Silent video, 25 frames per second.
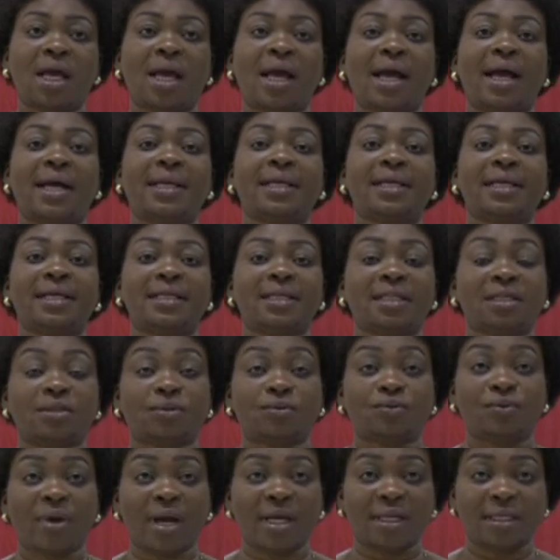And let
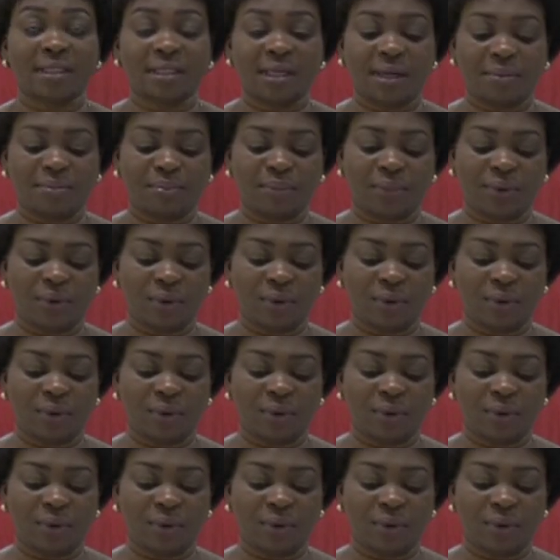us rise up